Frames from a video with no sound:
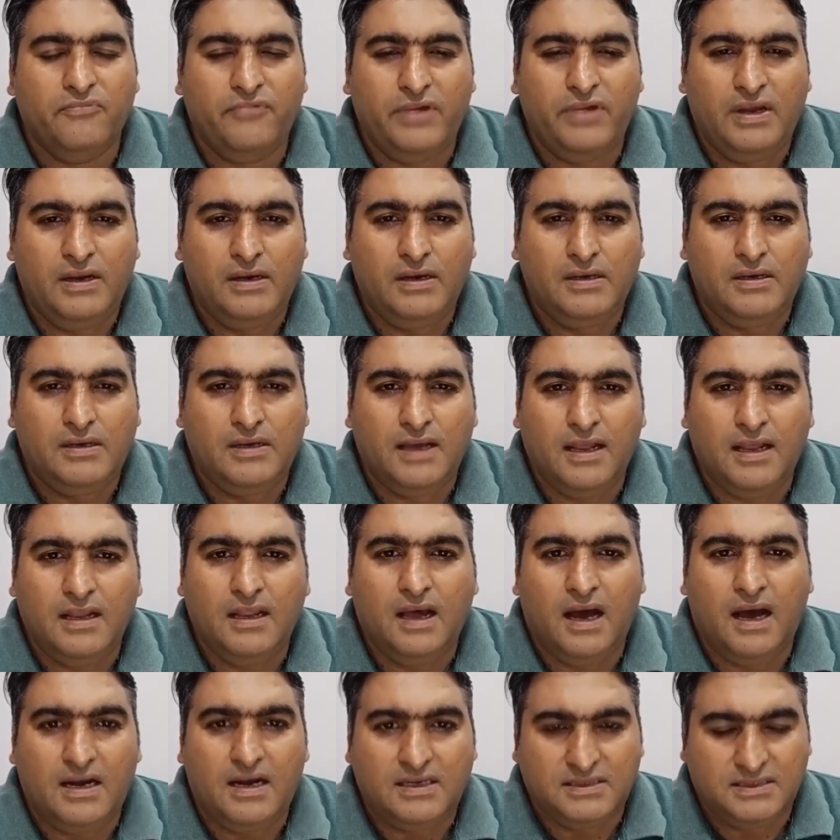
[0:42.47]
we
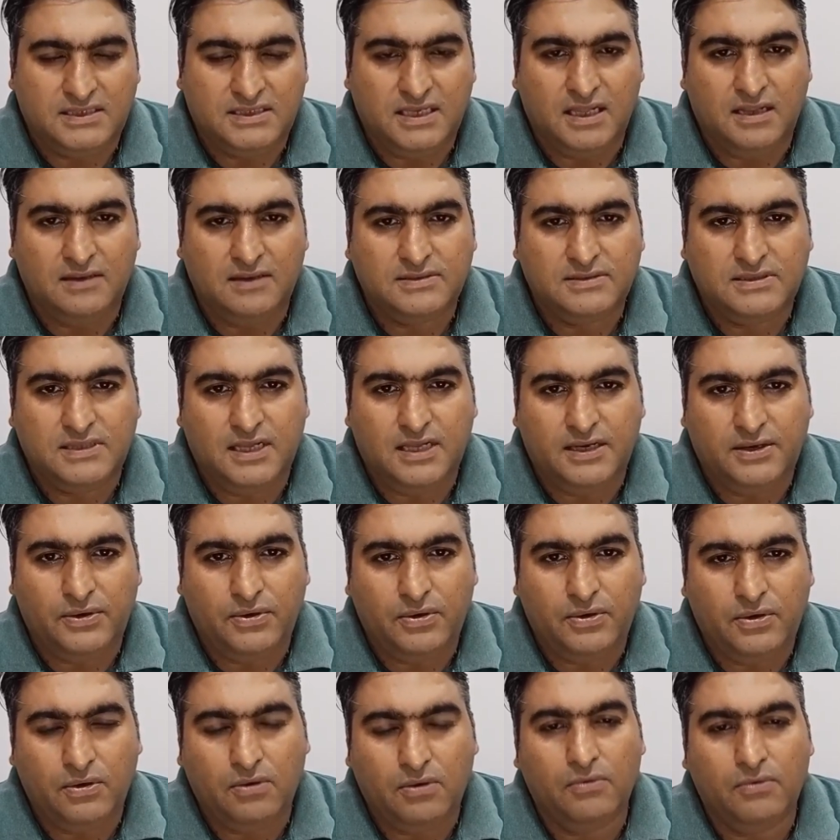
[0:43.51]
tell ourselves
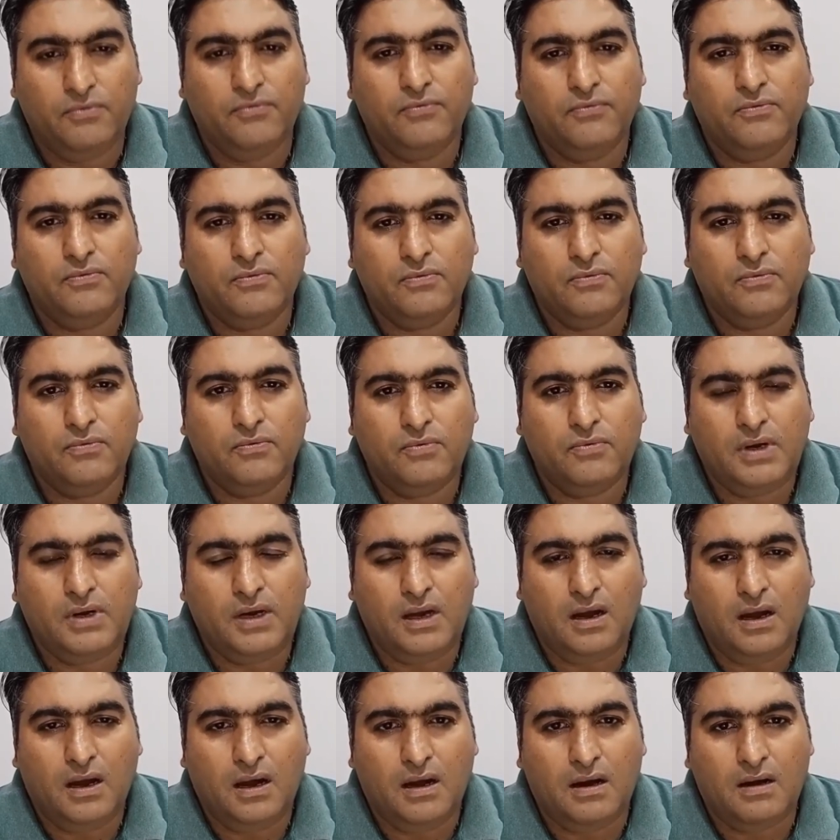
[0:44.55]
that, you know,
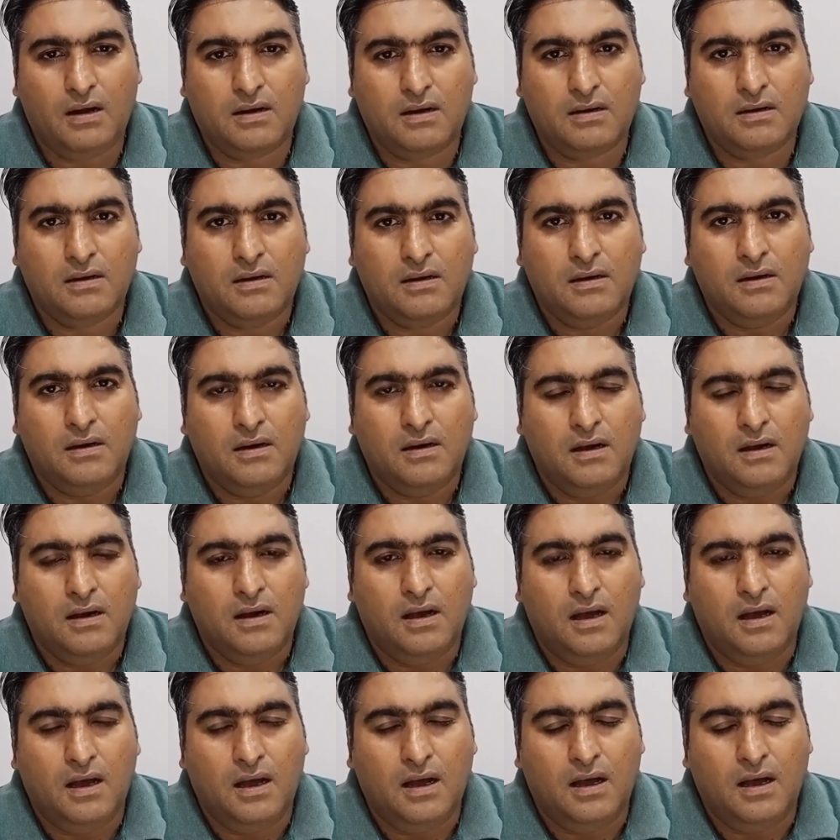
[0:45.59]
we are
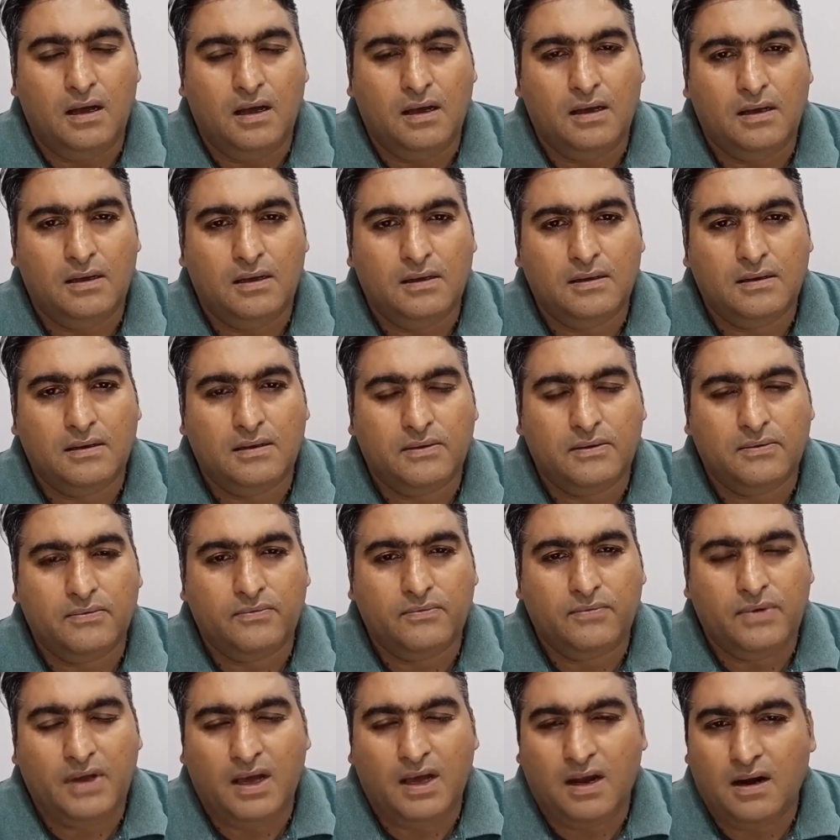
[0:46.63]

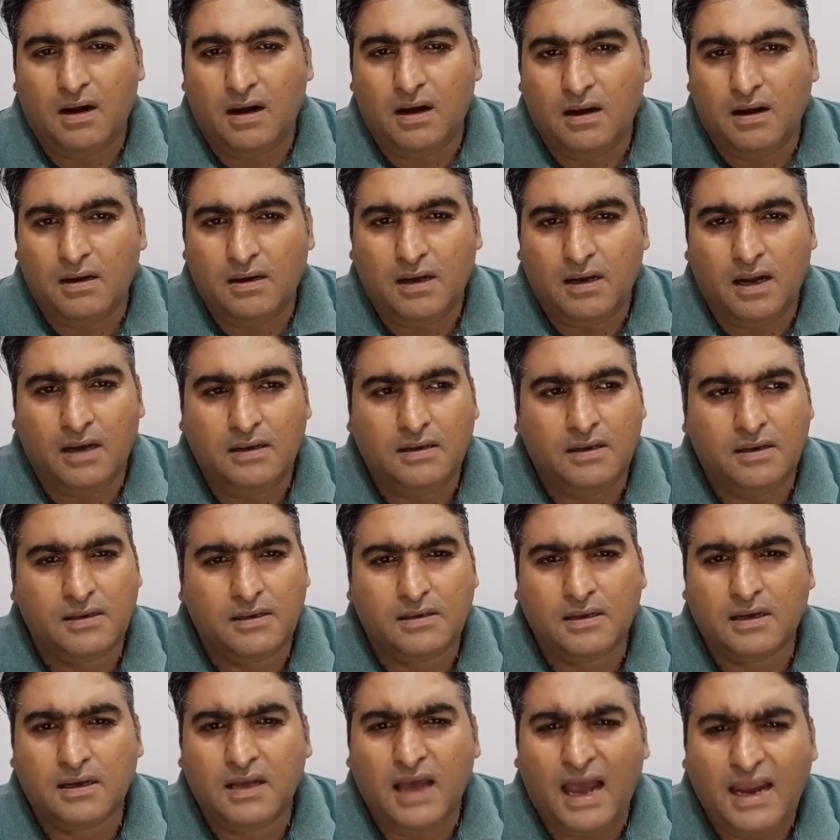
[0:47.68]
under
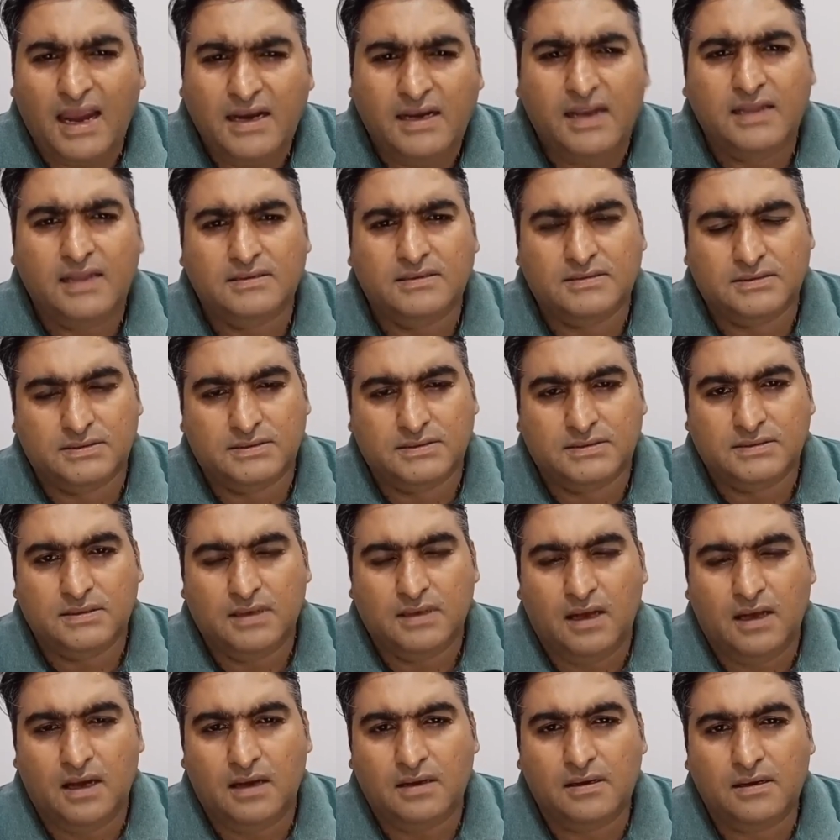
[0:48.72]
the
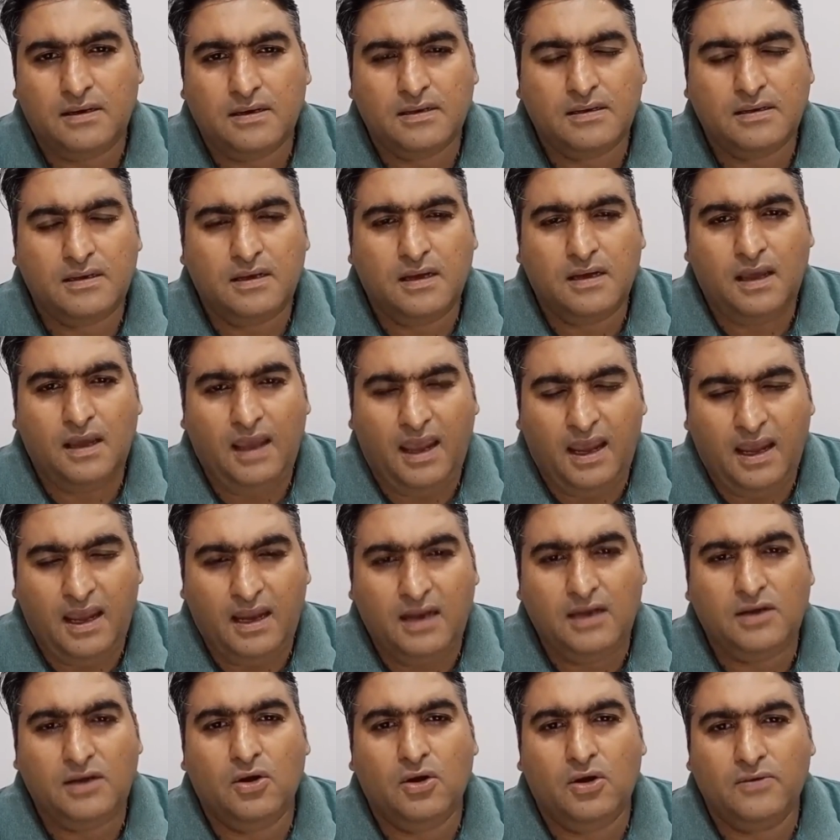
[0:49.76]
guidance, under the
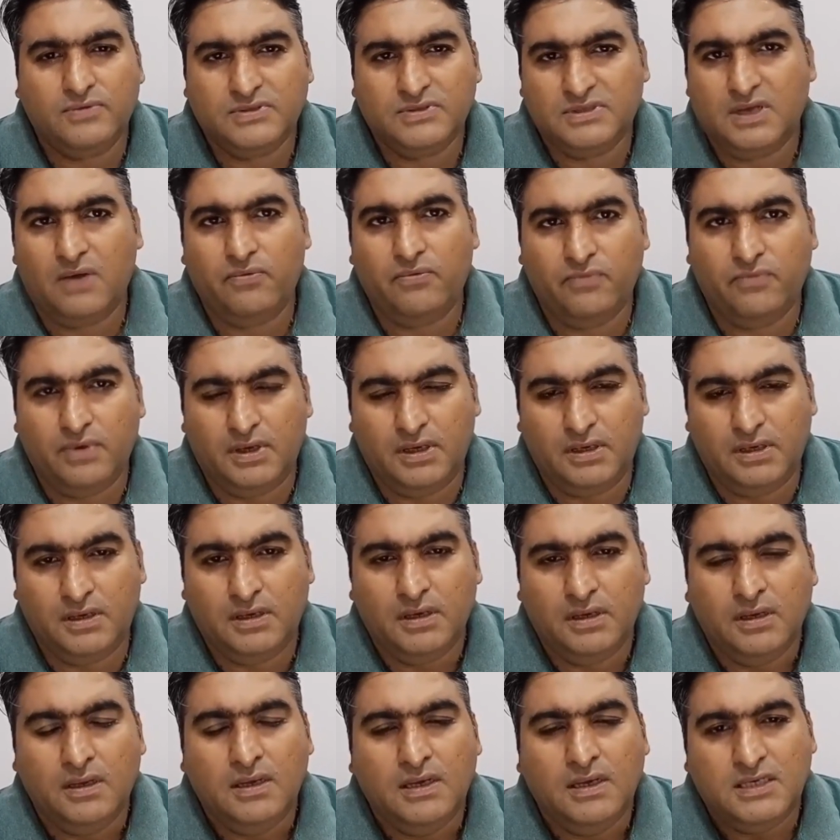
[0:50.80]
hand of
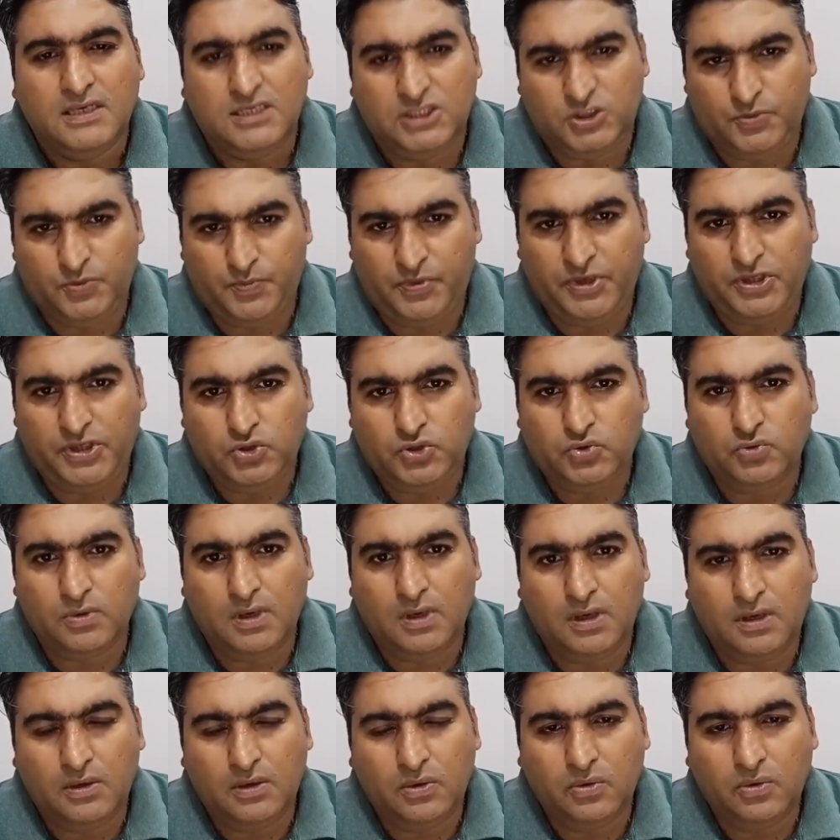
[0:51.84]
someone
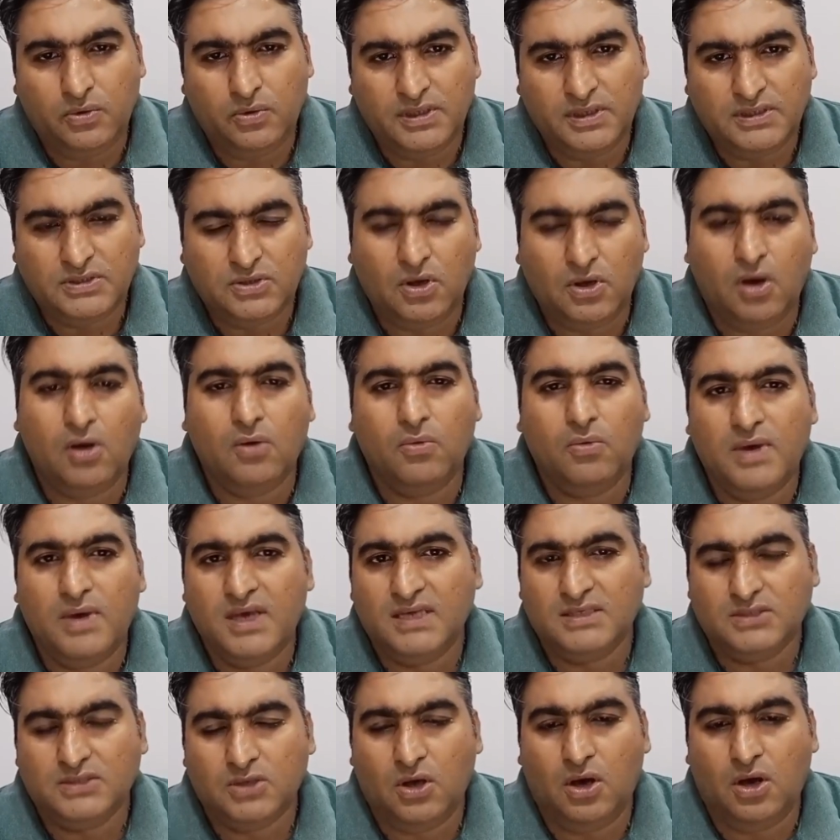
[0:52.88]
spiritual who is
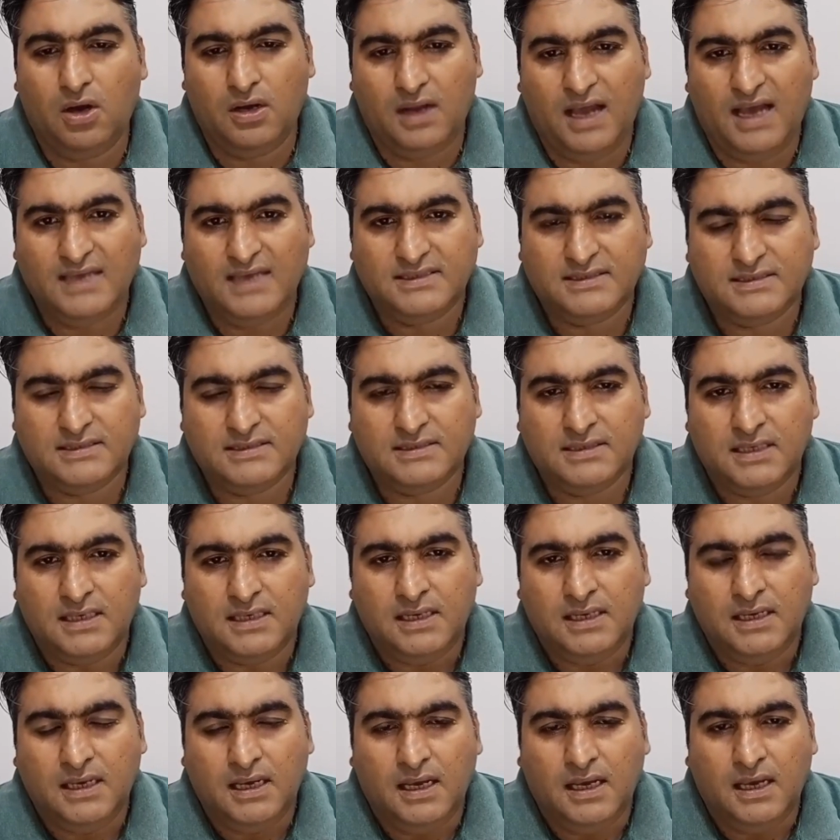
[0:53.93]
always on us.